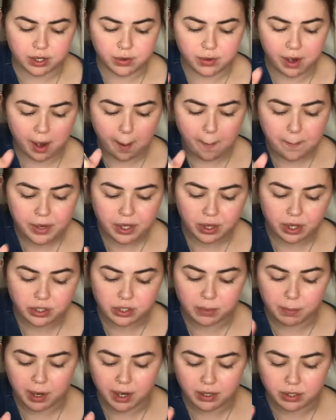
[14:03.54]
you can't be like
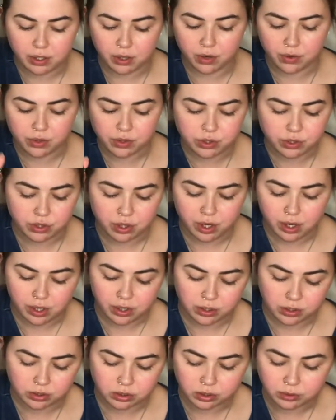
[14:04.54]
demanding all those
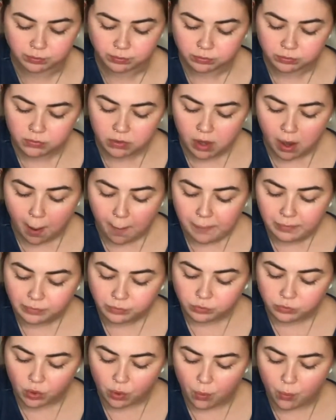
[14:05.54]
things
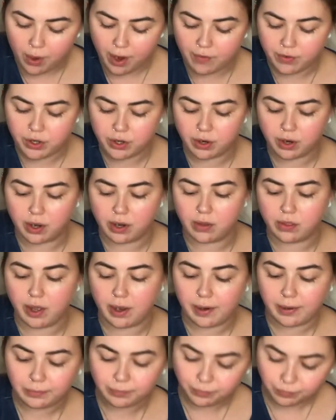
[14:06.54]
whenever you're getting like